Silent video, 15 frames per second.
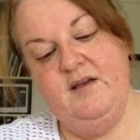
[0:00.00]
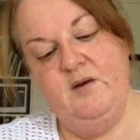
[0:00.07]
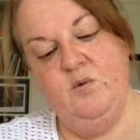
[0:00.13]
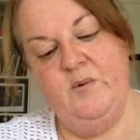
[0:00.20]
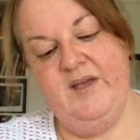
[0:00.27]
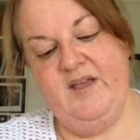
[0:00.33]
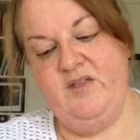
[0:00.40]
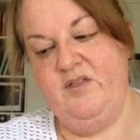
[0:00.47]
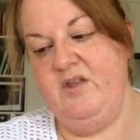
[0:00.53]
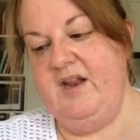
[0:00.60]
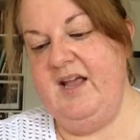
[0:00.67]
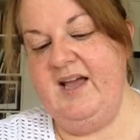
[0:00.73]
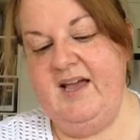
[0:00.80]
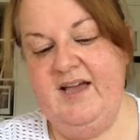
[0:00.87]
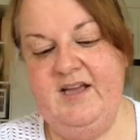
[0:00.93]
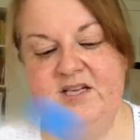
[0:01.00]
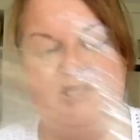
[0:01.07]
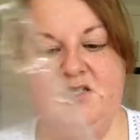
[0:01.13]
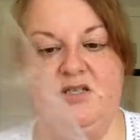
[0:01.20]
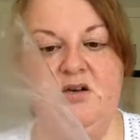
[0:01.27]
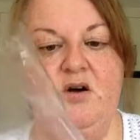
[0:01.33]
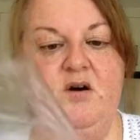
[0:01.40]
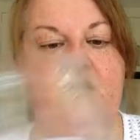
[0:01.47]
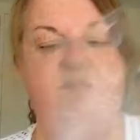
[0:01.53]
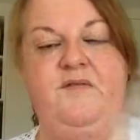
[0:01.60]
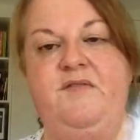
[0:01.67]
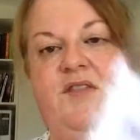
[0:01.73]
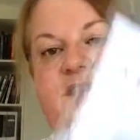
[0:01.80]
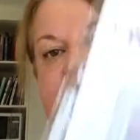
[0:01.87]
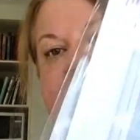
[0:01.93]
Week 38
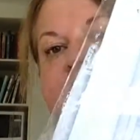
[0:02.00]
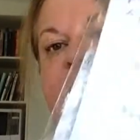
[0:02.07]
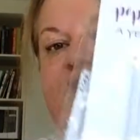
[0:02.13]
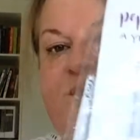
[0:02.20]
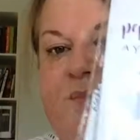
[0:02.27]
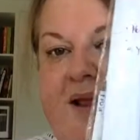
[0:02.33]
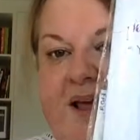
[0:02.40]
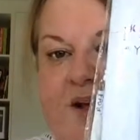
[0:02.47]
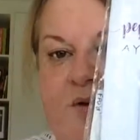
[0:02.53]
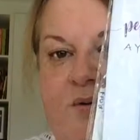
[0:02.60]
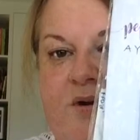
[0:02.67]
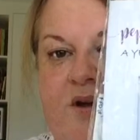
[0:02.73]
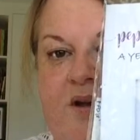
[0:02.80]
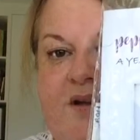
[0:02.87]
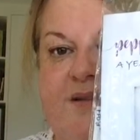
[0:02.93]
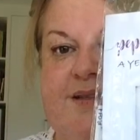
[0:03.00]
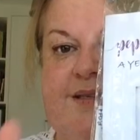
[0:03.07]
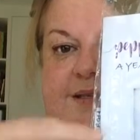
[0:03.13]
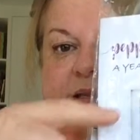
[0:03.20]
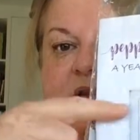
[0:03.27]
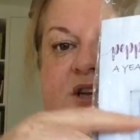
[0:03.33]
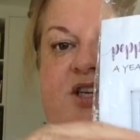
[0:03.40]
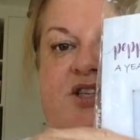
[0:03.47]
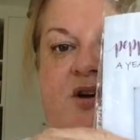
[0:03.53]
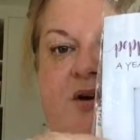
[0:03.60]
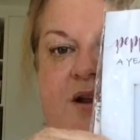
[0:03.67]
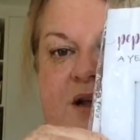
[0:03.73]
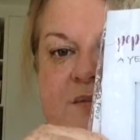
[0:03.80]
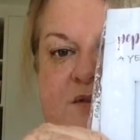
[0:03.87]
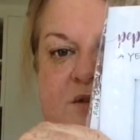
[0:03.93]
of the Year of Blackwork. This is only
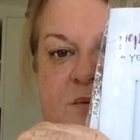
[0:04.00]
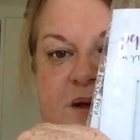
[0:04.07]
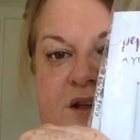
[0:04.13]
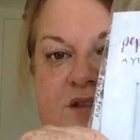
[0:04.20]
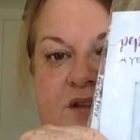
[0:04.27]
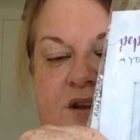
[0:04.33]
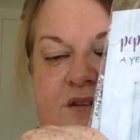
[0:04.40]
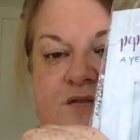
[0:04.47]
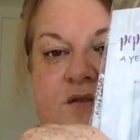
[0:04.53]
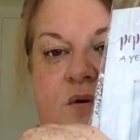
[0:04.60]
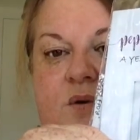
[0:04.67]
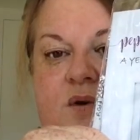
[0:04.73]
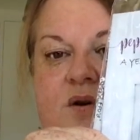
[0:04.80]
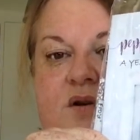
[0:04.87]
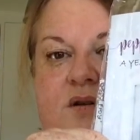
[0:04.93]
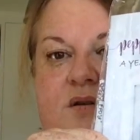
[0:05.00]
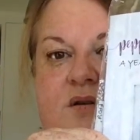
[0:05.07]
showing up to week 34.